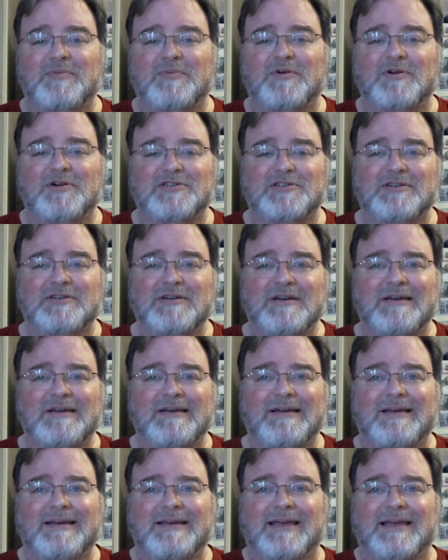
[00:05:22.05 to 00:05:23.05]
Bush,
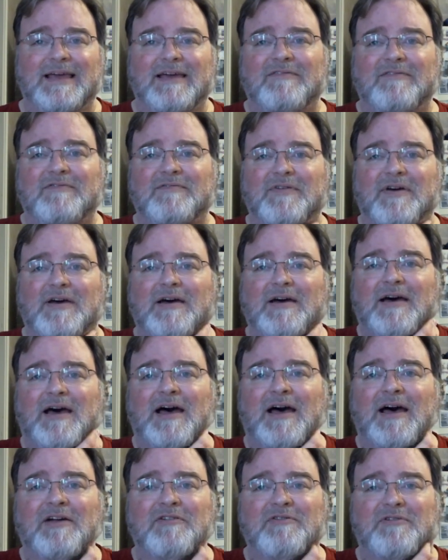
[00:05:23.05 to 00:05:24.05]
gave
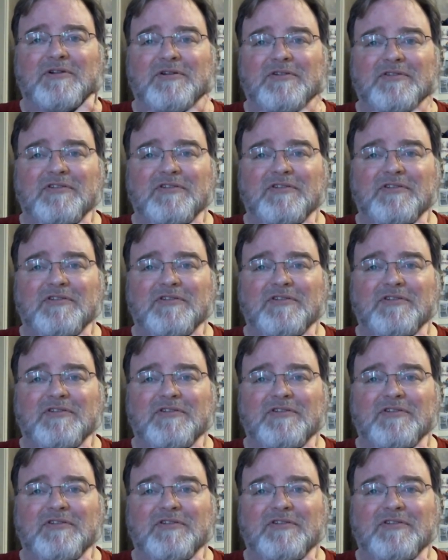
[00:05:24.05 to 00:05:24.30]
100